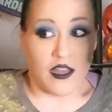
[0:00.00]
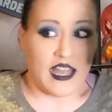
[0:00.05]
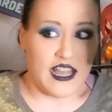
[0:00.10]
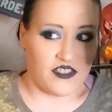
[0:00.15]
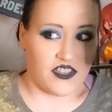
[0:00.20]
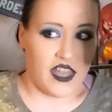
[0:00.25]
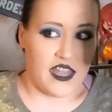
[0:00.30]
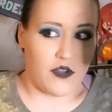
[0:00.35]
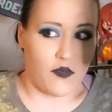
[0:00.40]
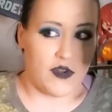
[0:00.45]

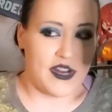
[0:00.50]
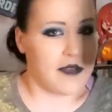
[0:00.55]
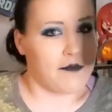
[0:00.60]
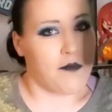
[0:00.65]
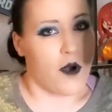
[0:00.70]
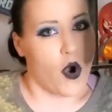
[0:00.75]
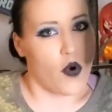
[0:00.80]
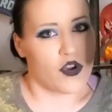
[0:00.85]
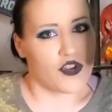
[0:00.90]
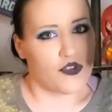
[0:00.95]
It's like reading
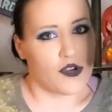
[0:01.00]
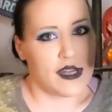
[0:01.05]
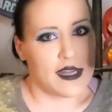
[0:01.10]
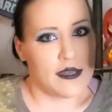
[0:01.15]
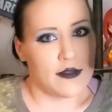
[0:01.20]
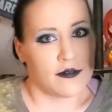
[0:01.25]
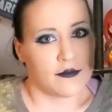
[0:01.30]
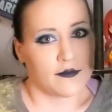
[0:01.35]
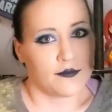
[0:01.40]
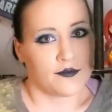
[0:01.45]

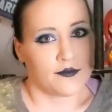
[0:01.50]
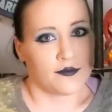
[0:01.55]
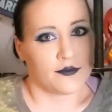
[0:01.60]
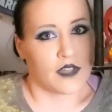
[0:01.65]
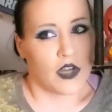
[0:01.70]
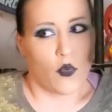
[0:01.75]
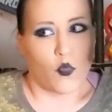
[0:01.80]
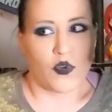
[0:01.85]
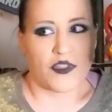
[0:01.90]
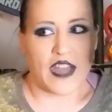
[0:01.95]
poetry
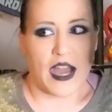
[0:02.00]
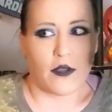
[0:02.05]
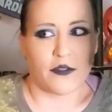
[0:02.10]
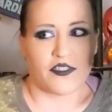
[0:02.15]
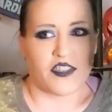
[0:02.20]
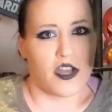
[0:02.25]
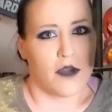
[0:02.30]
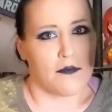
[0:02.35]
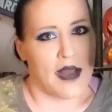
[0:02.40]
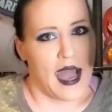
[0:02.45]

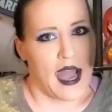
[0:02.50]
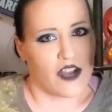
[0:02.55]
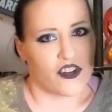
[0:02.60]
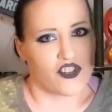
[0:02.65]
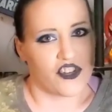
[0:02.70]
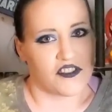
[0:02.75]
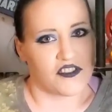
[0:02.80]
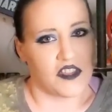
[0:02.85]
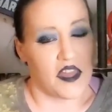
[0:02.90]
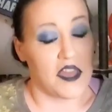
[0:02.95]
without the
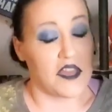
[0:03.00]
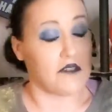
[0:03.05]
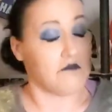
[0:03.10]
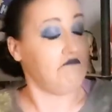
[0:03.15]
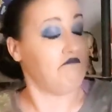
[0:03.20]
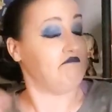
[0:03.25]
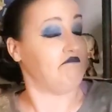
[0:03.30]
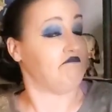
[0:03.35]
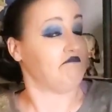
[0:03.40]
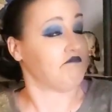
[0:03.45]
obnoxious, like,
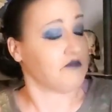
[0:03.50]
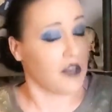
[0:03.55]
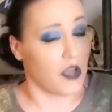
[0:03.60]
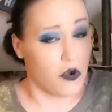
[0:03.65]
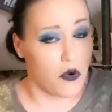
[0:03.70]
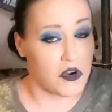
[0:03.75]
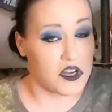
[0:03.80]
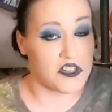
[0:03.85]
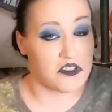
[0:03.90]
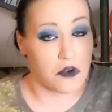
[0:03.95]

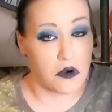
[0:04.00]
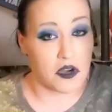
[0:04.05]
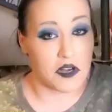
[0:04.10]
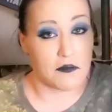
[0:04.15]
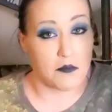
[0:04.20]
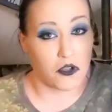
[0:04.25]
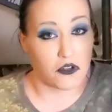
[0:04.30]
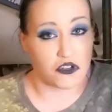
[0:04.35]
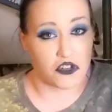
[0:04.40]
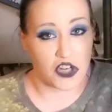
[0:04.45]
hoity-toity
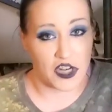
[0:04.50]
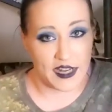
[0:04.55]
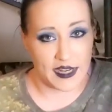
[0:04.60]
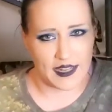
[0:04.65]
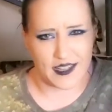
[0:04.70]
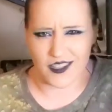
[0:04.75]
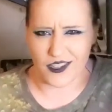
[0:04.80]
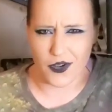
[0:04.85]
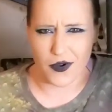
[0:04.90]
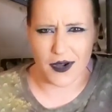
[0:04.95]
bullshit in
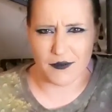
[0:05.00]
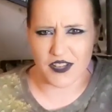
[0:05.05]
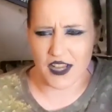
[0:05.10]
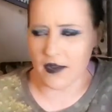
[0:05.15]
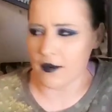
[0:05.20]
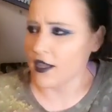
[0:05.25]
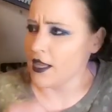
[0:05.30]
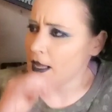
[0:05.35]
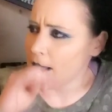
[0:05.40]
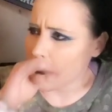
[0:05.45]
it. You know what I'm
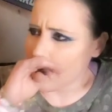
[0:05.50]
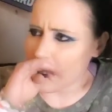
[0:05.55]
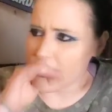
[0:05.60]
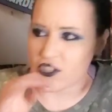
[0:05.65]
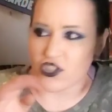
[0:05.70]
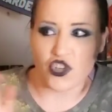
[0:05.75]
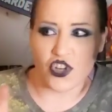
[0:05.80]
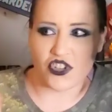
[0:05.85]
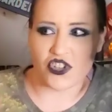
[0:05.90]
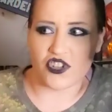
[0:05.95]
saying?
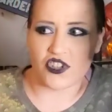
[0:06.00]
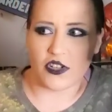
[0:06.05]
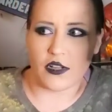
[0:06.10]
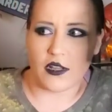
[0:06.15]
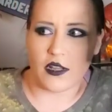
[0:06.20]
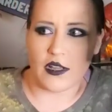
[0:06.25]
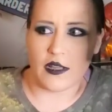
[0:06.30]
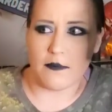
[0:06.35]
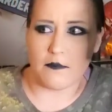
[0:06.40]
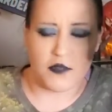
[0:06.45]
It's just
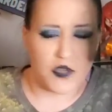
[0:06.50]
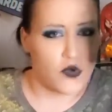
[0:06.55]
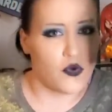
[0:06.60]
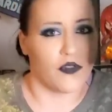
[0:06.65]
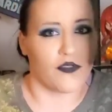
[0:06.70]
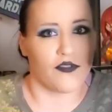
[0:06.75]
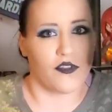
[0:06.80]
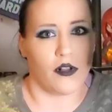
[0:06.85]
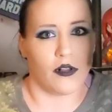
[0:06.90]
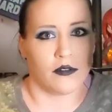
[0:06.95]

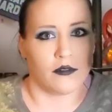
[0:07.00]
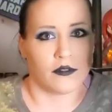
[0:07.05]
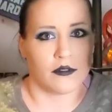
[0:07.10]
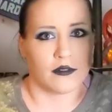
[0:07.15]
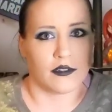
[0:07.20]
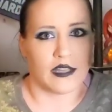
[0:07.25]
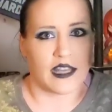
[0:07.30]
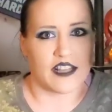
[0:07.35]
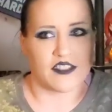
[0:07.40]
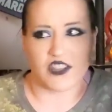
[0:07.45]
beautiful.
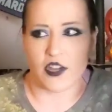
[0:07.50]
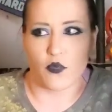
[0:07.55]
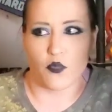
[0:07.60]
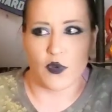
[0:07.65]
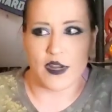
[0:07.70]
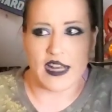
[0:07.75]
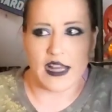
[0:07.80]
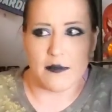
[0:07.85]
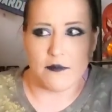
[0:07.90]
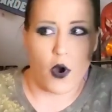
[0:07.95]
It's like
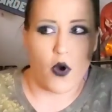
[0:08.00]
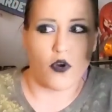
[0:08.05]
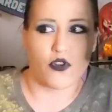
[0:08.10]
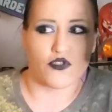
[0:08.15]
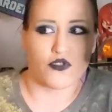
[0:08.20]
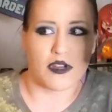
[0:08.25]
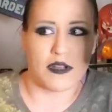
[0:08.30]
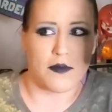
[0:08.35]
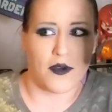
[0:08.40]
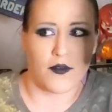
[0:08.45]
reading
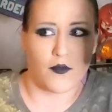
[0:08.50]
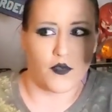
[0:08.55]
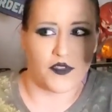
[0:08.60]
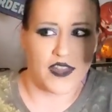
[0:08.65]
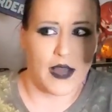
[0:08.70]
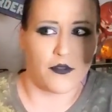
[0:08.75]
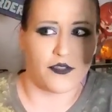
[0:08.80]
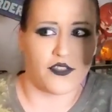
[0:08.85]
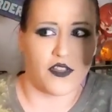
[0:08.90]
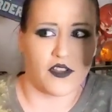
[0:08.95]
poetry, but
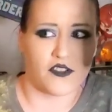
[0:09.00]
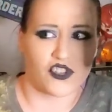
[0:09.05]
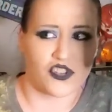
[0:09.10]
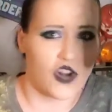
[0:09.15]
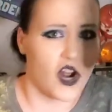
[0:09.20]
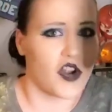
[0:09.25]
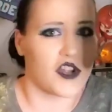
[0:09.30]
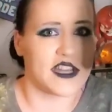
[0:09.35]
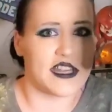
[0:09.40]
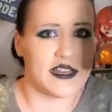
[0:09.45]
without the
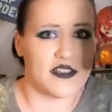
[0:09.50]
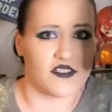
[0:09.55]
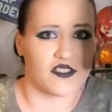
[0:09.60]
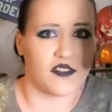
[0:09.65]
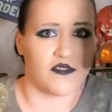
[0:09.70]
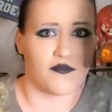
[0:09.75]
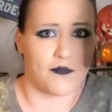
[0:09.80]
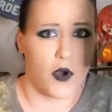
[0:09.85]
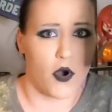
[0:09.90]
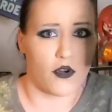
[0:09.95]
snarkiness
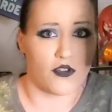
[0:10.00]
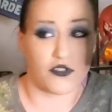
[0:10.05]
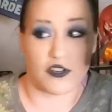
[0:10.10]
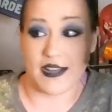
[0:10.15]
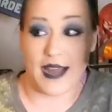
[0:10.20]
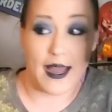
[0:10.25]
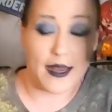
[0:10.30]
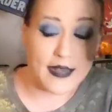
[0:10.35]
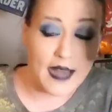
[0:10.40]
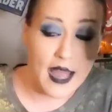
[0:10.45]
of poetry.
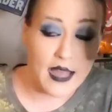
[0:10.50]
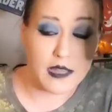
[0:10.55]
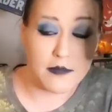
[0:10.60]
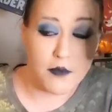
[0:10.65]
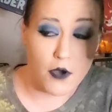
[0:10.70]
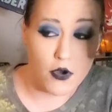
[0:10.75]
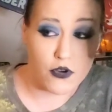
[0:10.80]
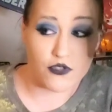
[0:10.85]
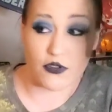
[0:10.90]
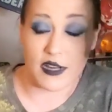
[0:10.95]
Not knocking
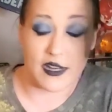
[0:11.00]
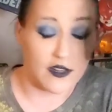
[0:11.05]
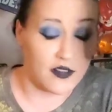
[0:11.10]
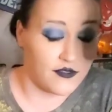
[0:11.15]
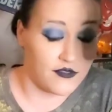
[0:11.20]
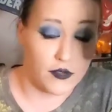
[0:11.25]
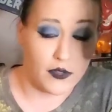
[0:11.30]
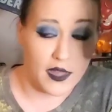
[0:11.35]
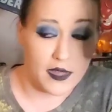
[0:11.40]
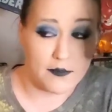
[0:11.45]
poetry. And
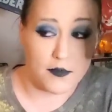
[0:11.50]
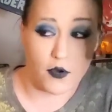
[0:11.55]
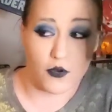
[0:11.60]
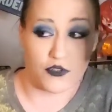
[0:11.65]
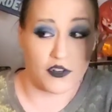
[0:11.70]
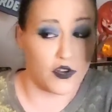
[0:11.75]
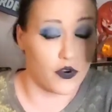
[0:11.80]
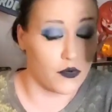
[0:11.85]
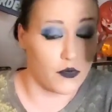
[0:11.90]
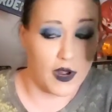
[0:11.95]
if you like
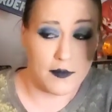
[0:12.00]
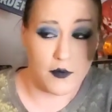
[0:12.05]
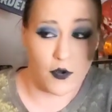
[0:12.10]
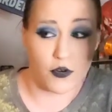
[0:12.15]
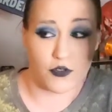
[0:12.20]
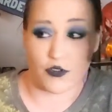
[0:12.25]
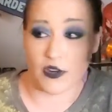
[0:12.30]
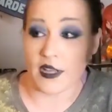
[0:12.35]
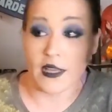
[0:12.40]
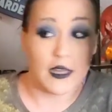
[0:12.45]
poetry or write
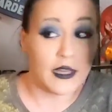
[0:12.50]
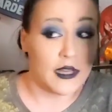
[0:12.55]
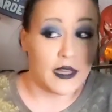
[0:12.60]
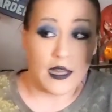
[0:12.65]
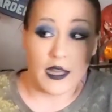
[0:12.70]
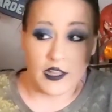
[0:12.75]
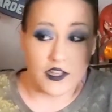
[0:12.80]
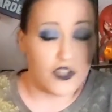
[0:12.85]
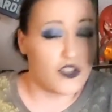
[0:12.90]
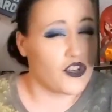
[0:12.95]
poetry,
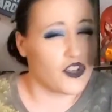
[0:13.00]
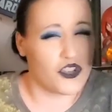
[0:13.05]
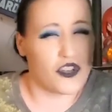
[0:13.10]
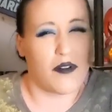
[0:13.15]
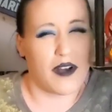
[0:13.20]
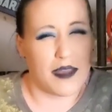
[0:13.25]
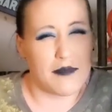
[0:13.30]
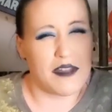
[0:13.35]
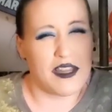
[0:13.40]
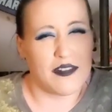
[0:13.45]
you just know
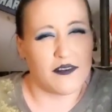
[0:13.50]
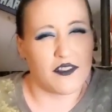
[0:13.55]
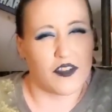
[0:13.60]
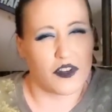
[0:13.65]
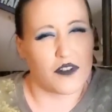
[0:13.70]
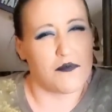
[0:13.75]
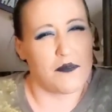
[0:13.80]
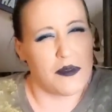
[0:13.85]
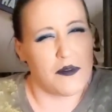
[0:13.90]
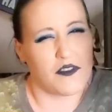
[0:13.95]
what I mean?
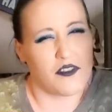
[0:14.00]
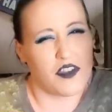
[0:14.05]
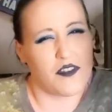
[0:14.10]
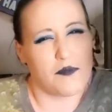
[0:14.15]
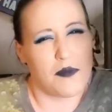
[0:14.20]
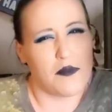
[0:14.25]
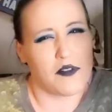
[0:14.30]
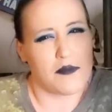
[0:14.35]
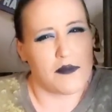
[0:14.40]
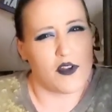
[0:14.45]
People
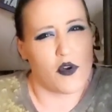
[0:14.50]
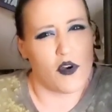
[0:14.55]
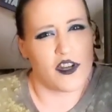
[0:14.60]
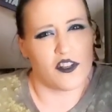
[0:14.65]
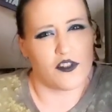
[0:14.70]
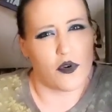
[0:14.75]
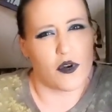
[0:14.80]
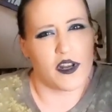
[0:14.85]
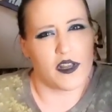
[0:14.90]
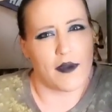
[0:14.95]
can be
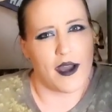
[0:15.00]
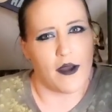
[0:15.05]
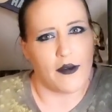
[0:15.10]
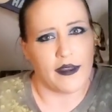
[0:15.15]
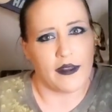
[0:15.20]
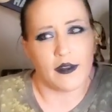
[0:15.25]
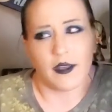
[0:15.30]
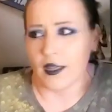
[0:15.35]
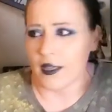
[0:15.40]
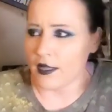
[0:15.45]
hoity-toity about
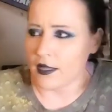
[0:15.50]
it.